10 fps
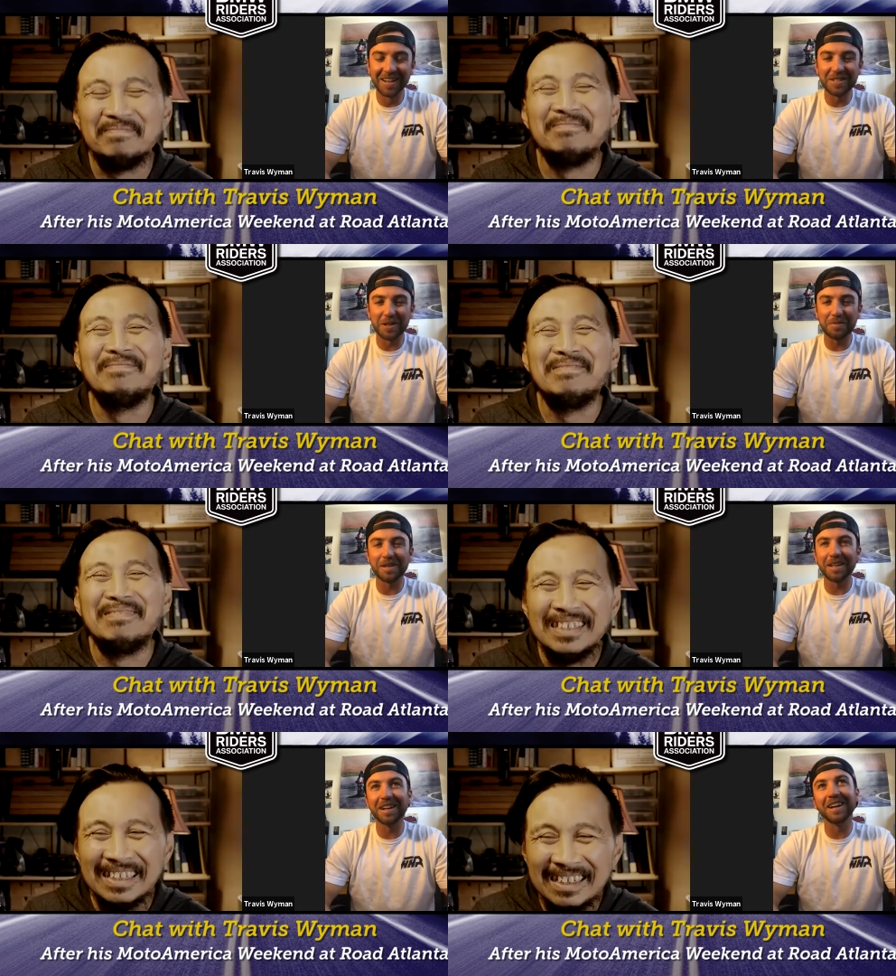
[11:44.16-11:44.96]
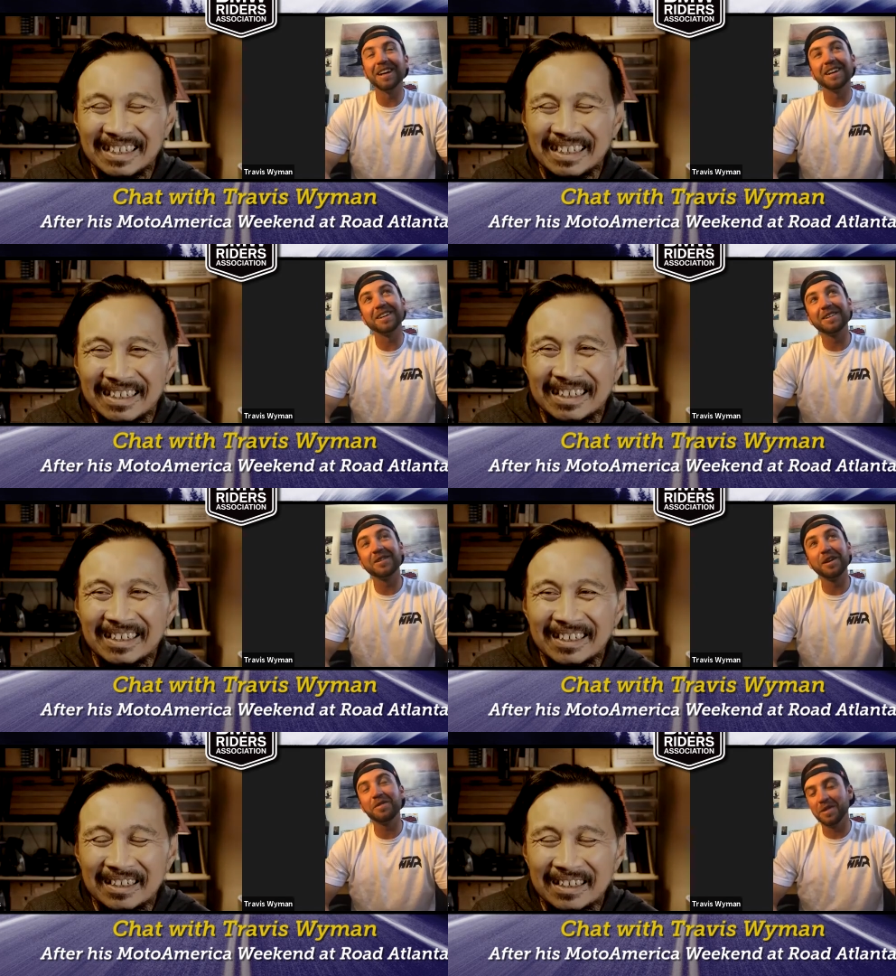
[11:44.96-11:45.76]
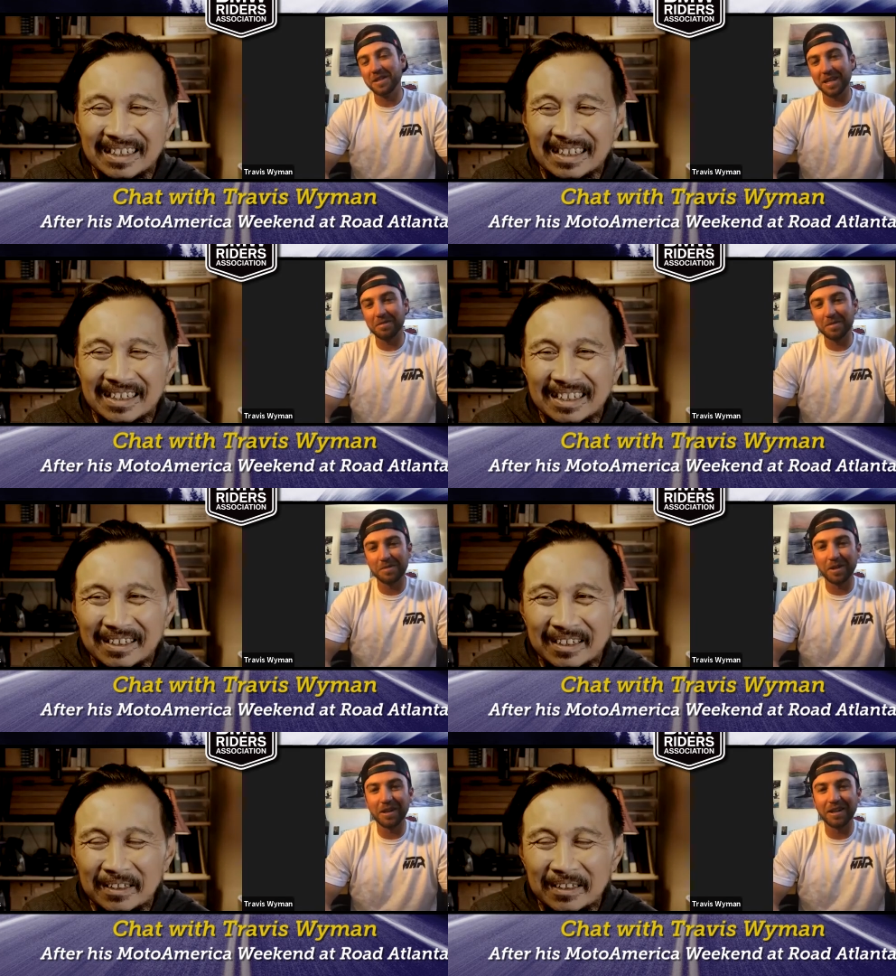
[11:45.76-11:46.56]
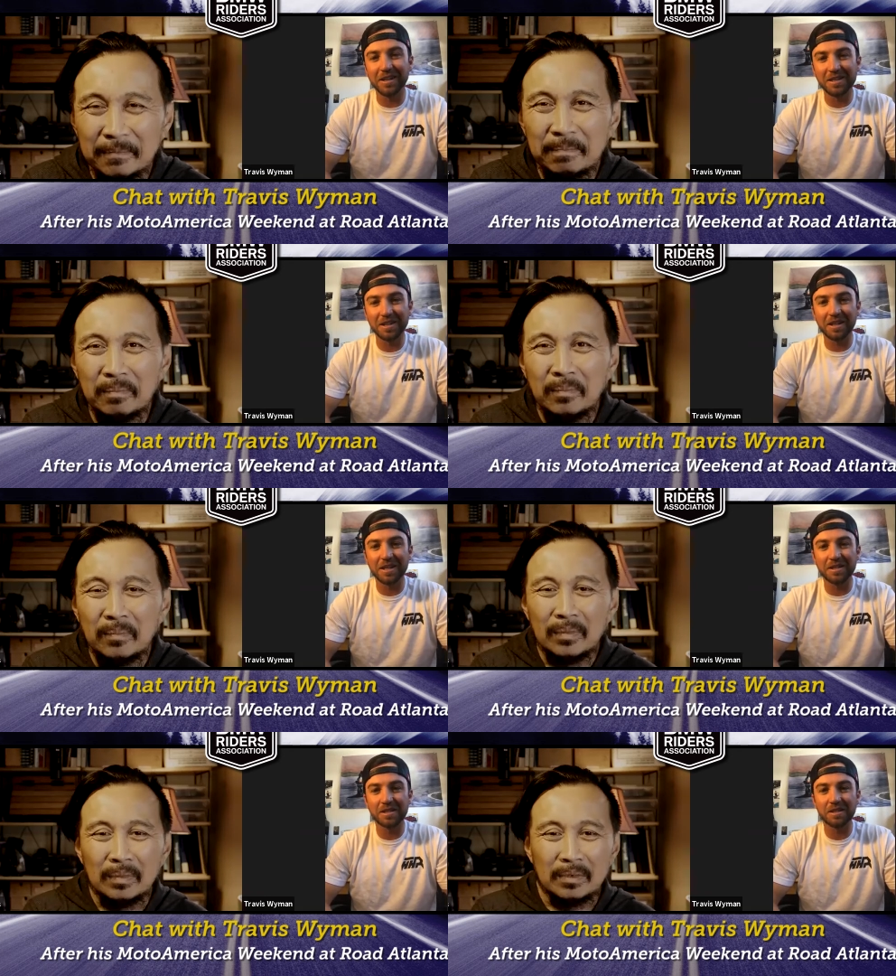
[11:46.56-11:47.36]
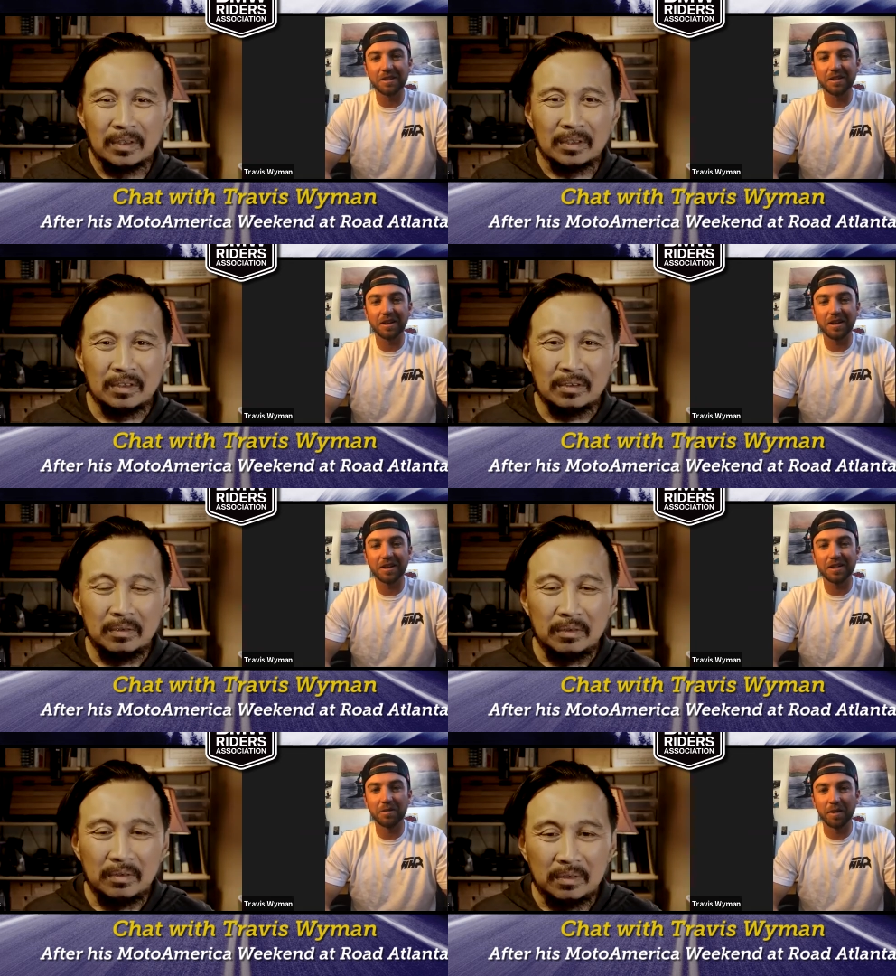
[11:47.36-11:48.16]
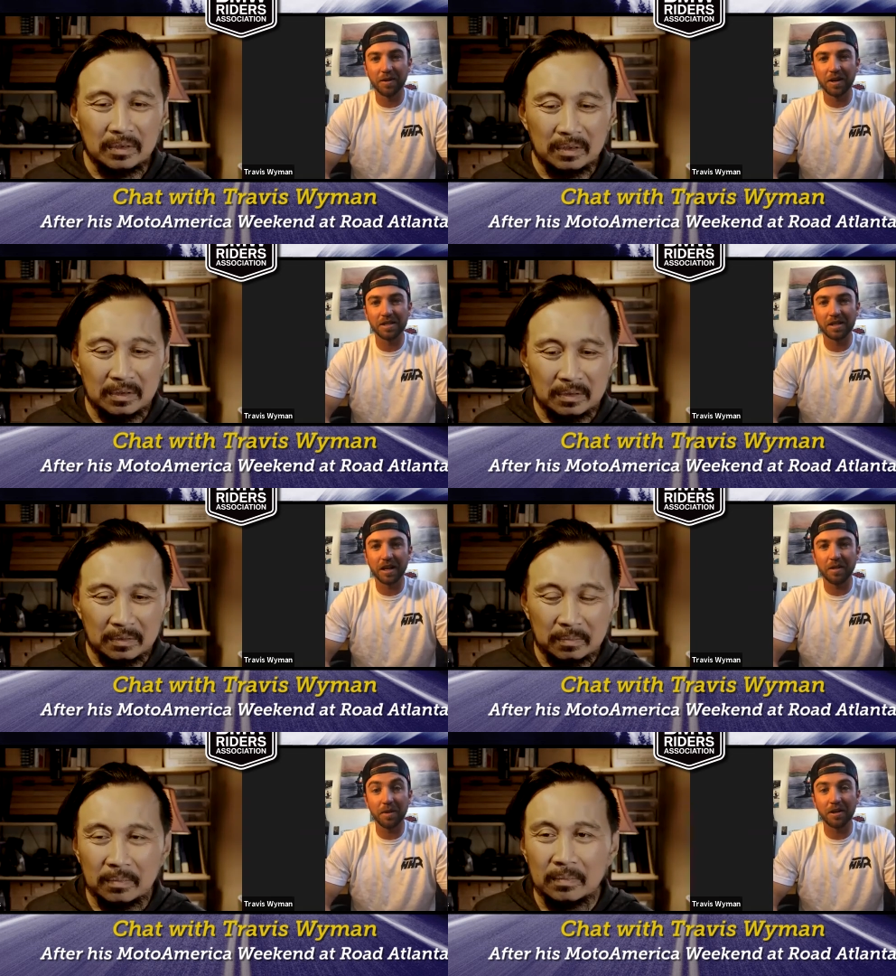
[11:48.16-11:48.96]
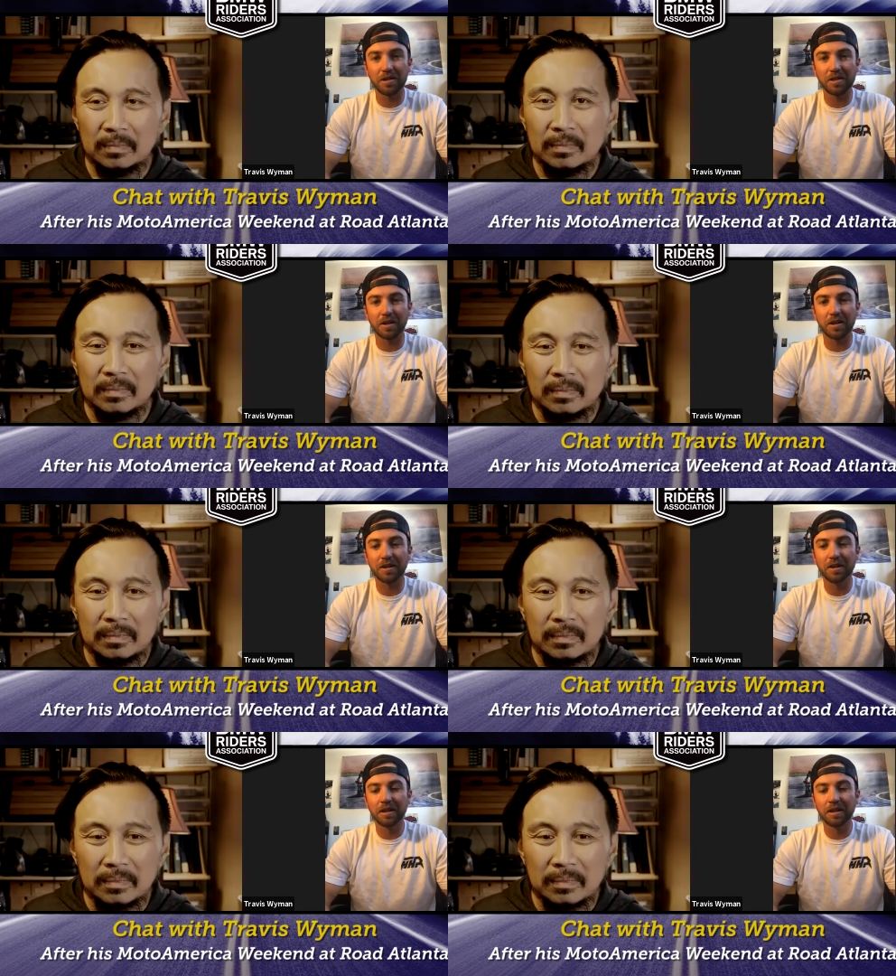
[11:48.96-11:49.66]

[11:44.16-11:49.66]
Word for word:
Speaker 1: it took me uh, quite a few attempts, but in Sunday's uh, super bike race, I got a better start